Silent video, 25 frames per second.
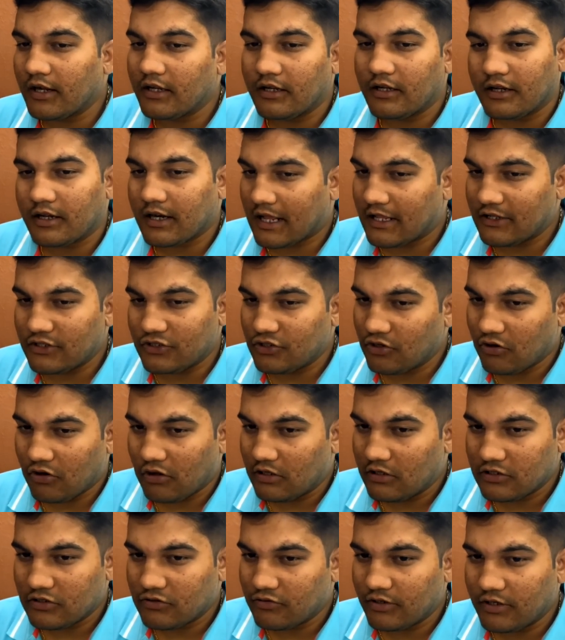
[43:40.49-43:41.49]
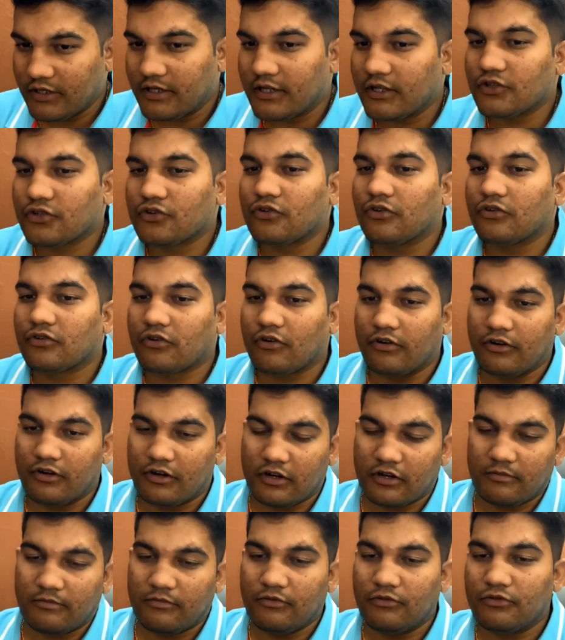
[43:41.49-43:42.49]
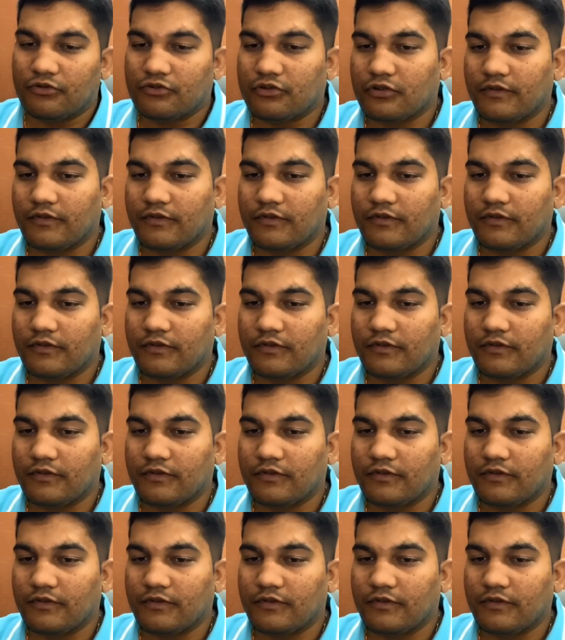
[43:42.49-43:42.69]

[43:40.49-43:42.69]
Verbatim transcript: and in Rajyog also it does not contribute.